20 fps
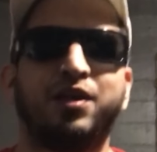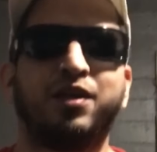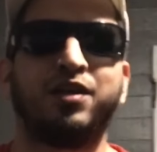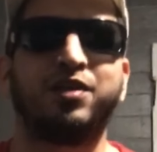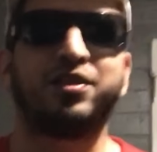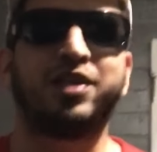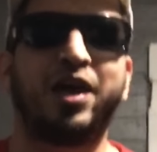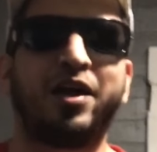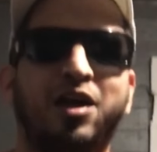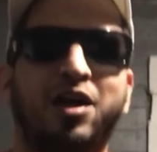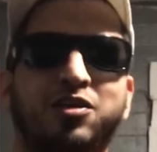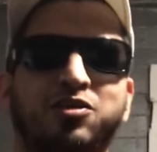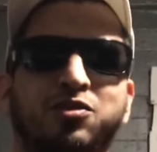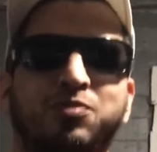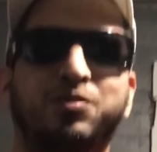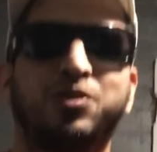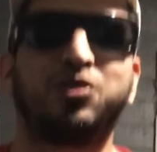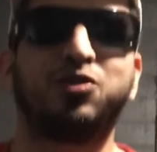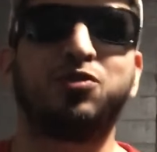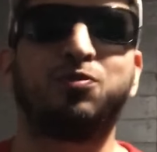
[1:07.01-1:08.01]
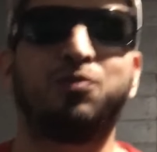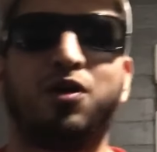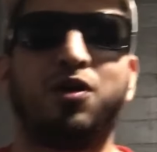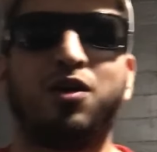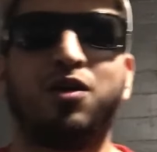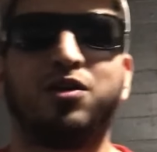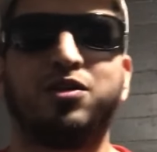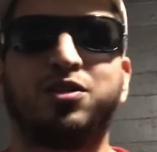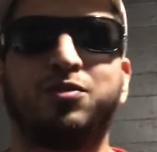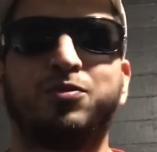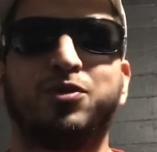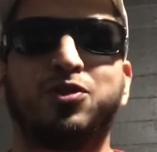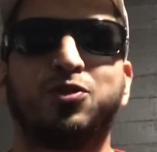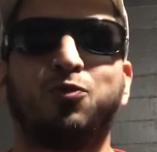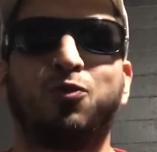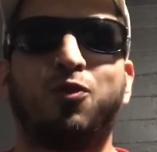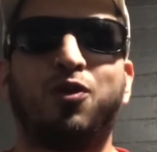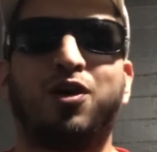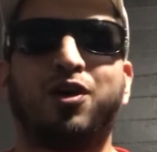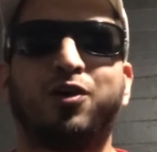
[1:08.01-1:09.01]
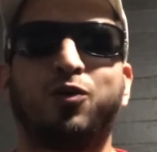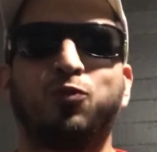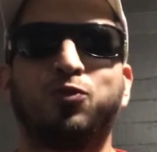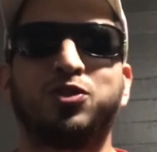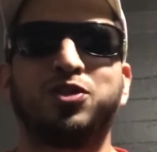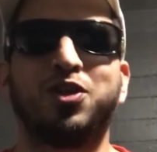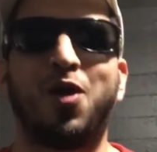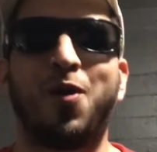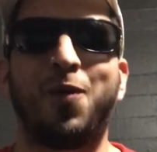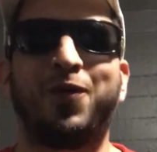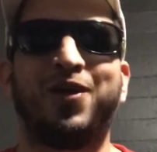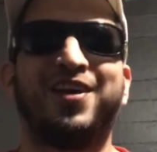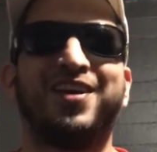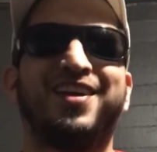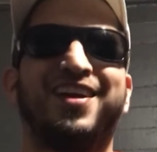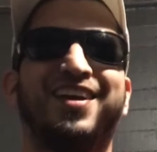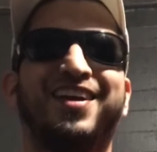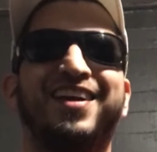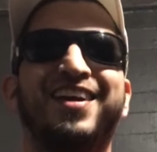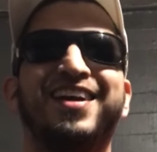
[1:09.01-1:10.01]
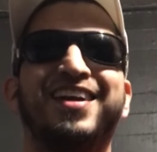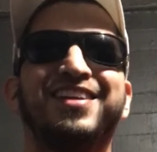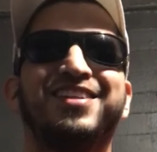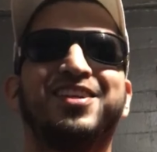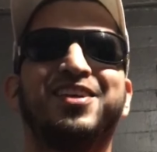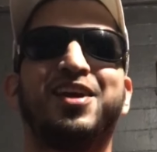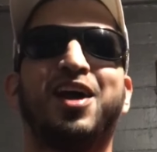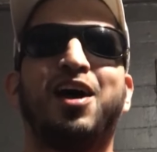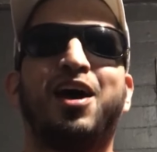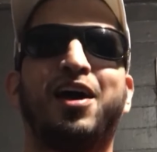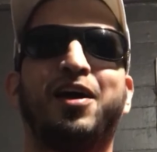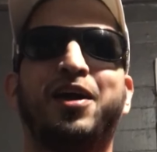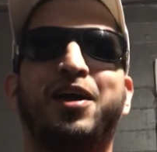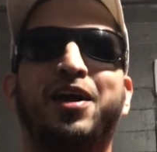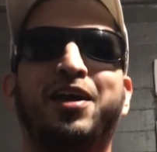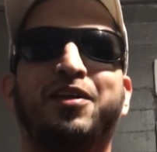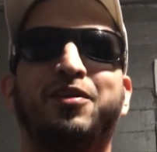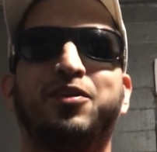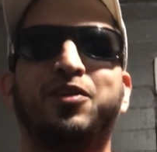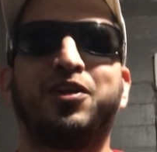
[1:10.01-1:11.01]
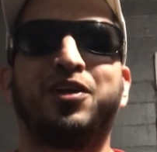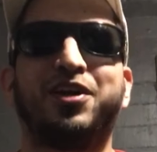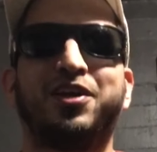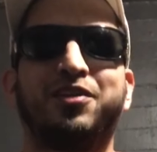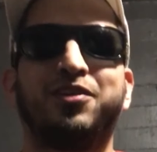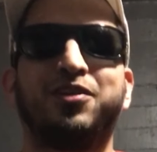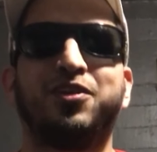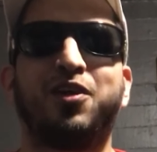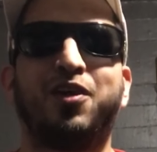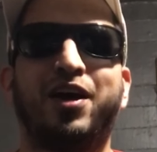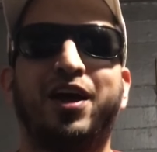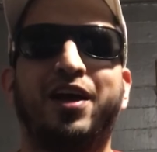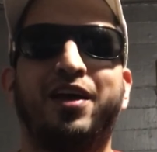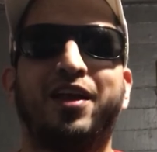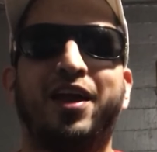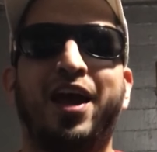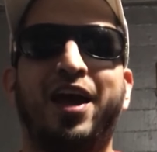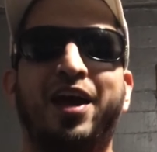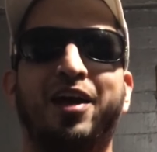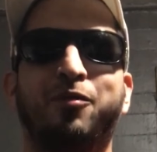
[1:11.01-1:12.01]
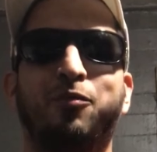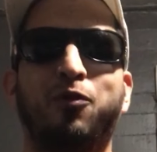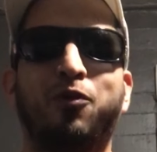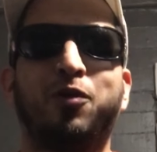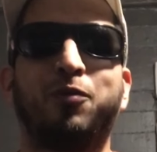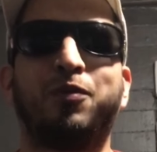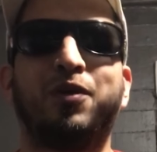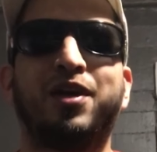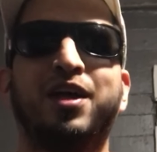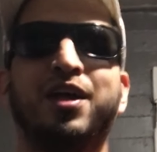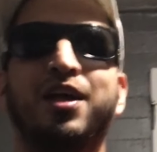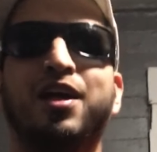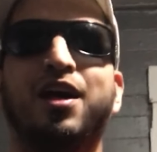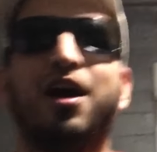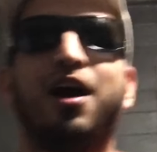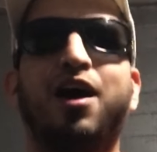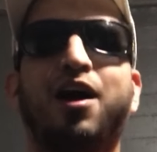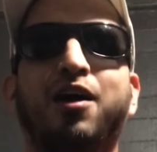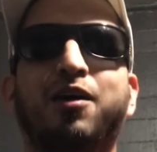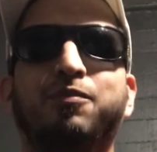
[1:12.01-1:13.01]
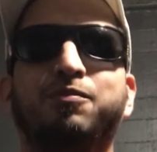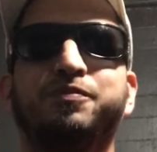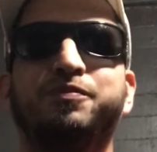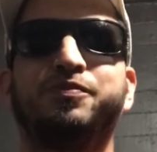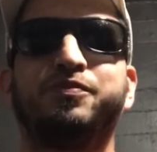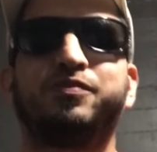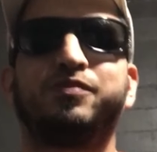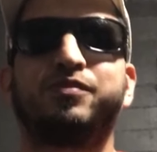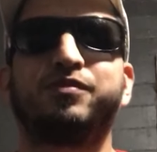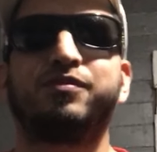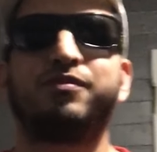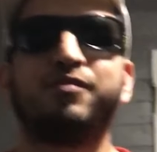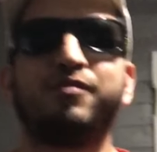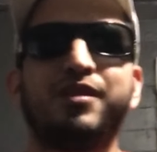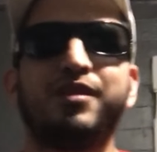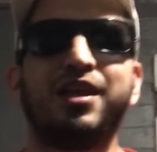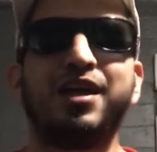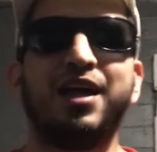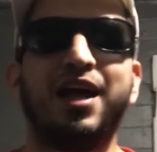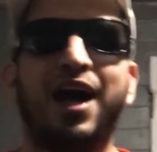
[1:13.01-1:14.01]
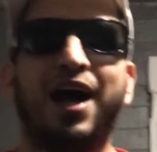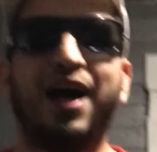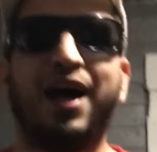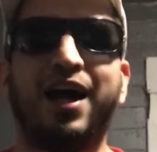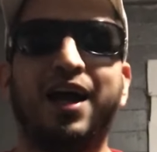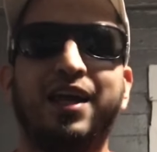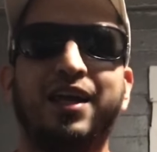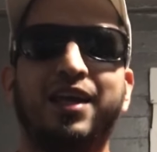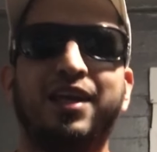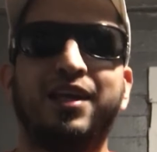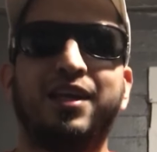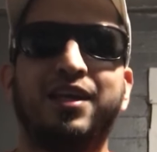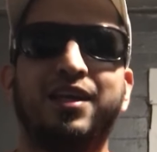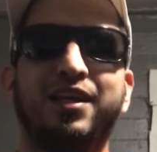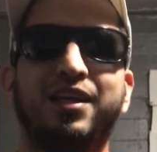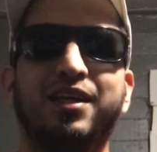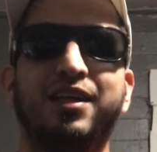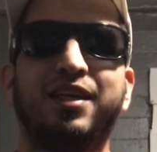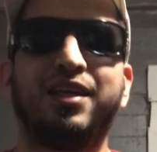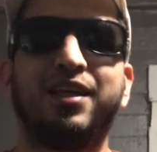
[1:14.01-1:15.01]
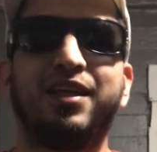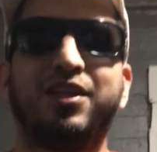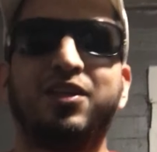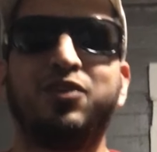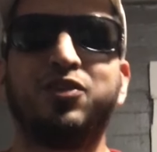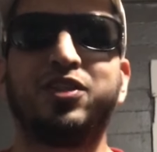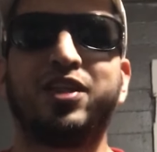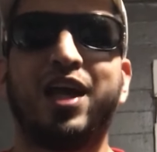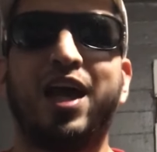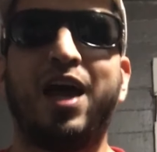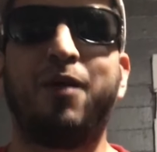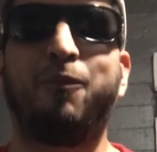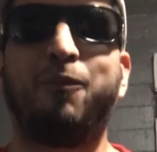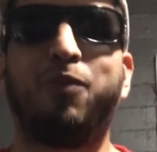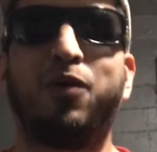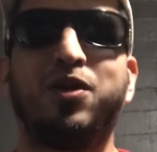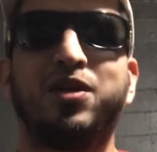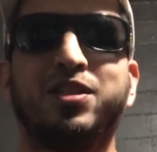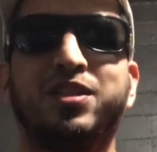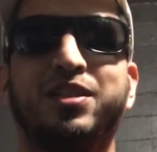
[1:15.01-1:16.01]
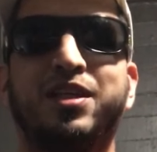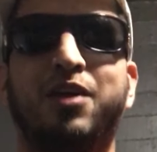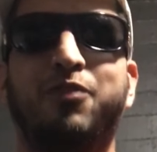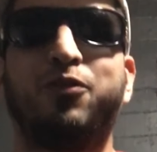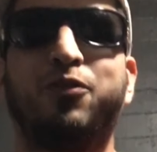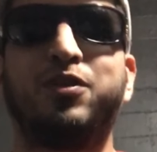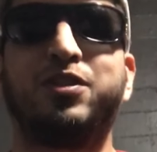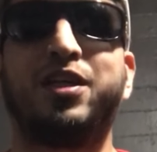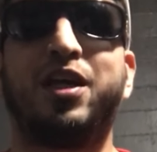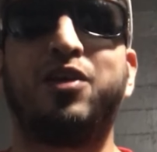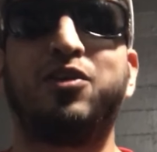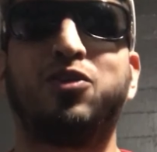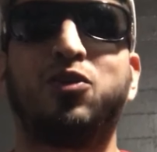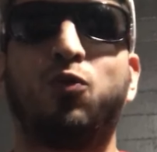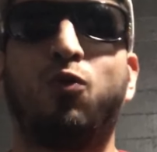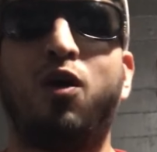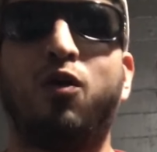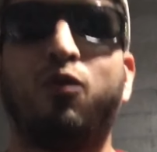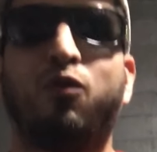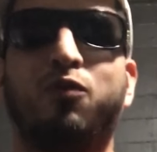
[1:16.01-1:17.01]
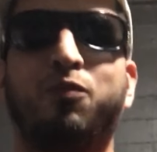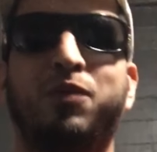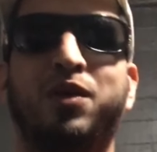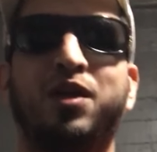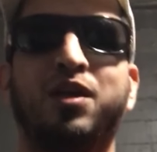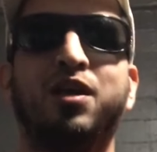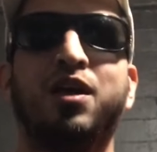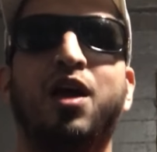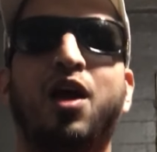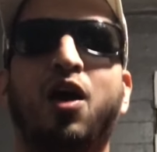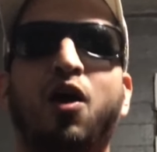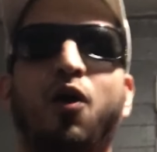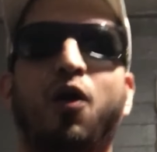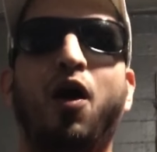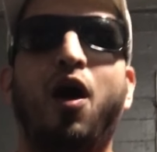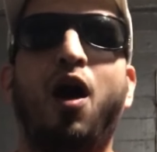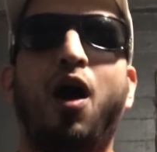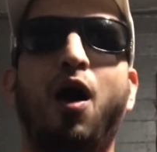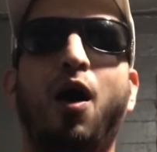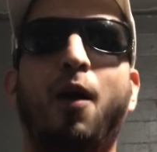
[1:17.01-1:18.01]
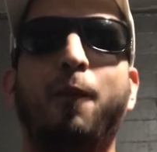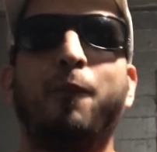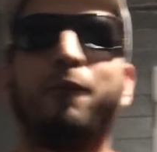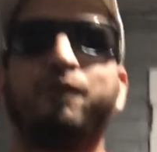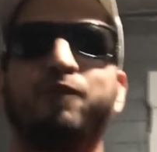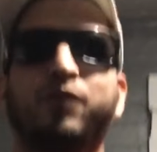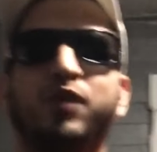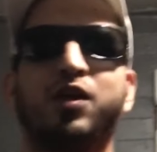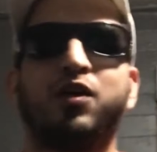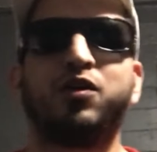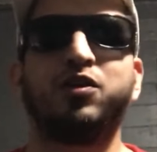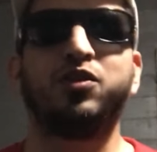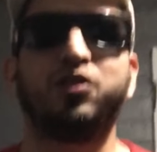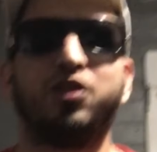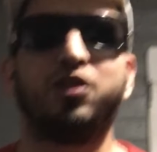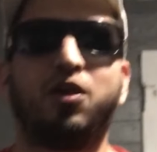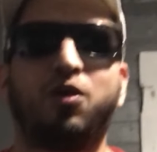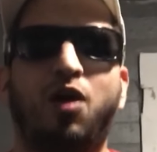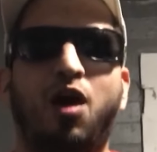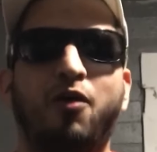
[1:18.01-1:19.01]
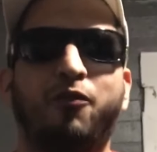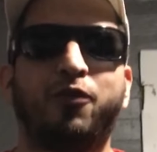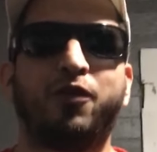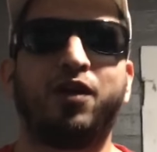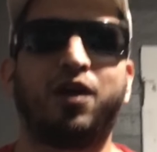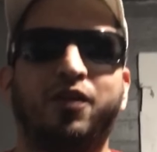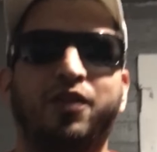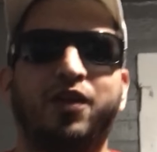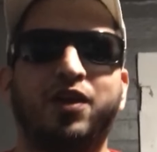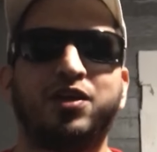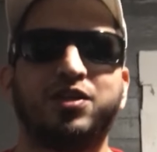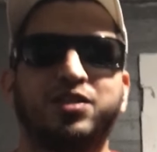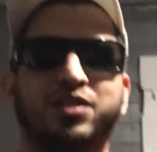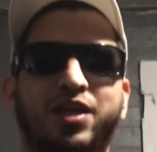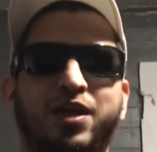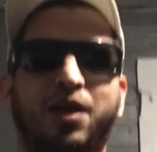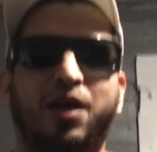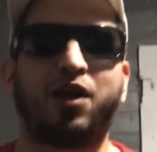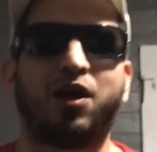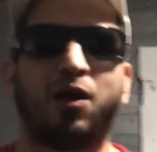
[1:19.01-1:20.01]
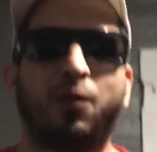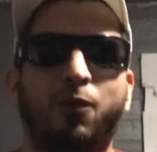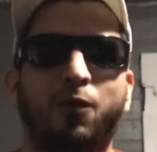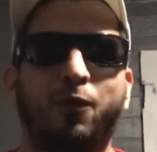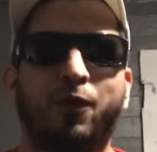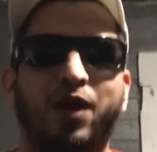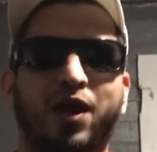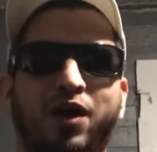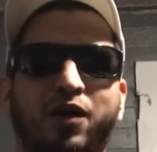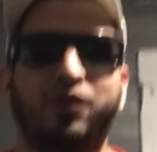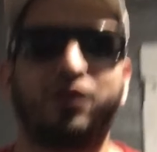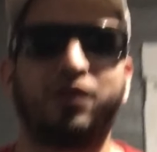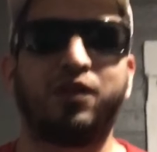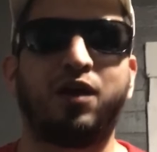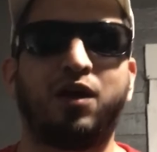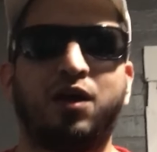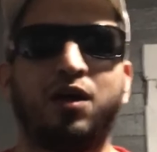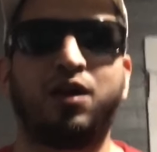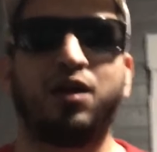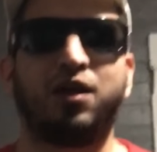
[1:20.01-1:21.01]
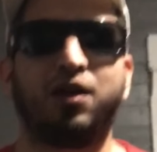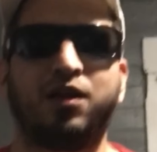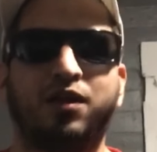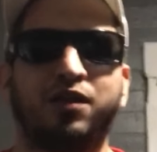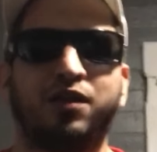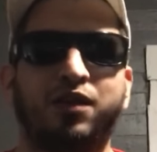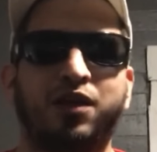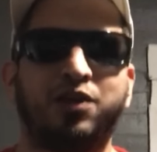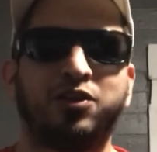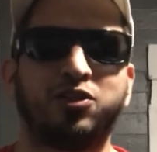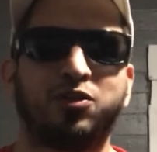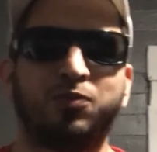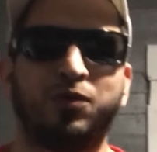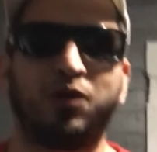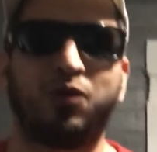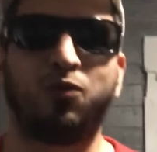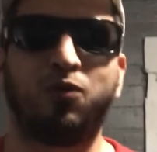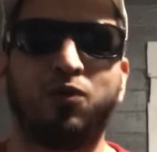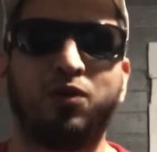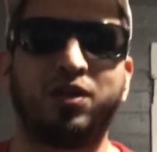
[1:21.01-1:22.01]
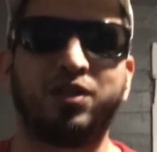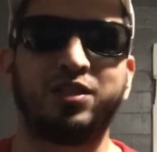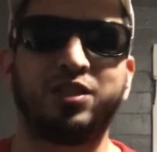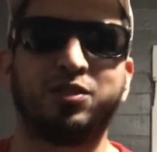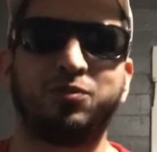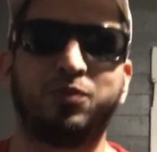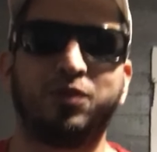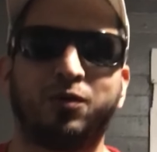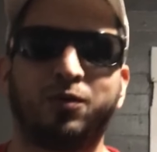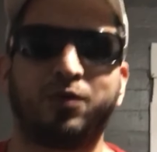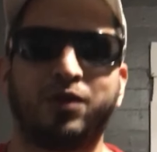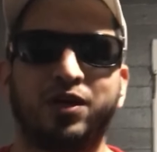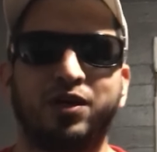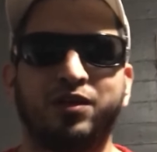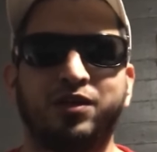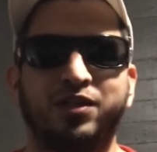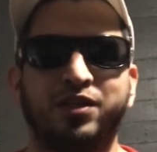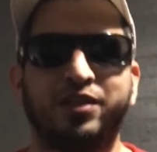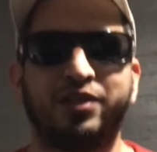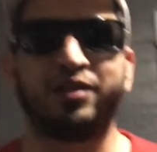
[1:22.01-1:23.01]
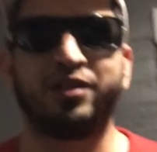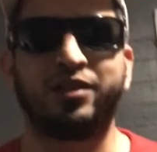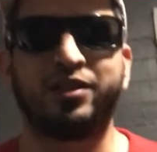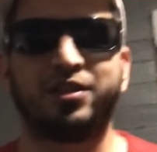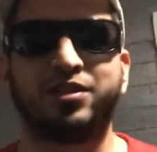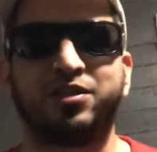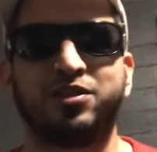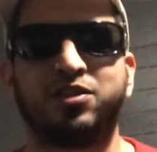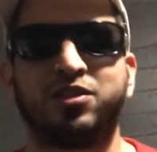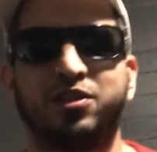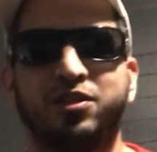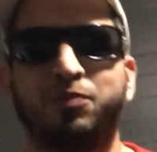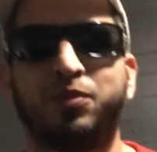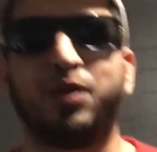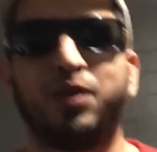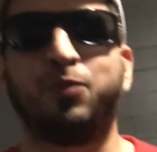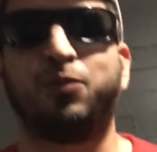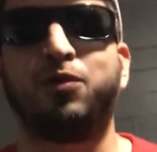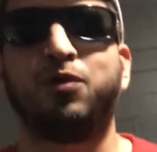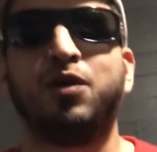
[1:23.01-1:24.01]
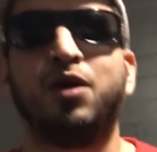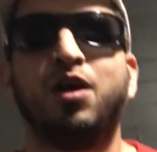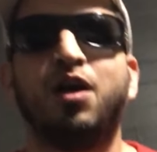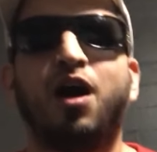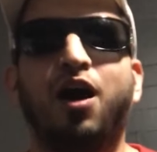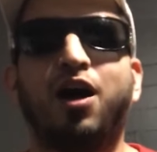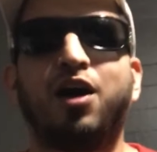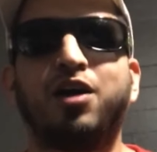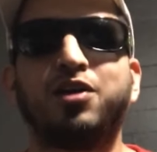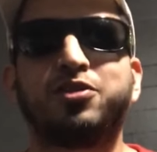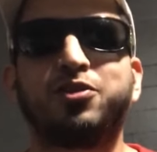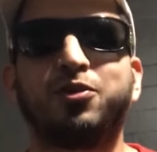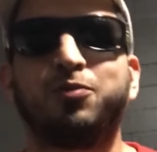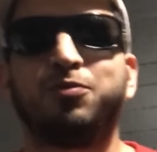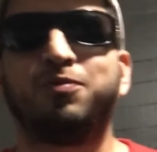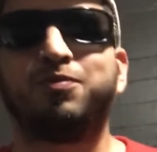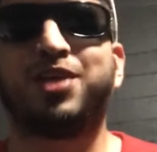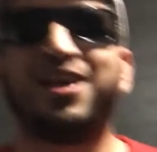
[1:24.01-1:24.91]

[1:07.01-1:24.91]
Shout out to Mr. Moss and Mr. Walker. What's up to y'all? And, you know, I had more. But I used to have persons at first that used to walk with me. Or, you know, off and on, they used to come around. They used to be cool and just be around and didn't listen to the people also.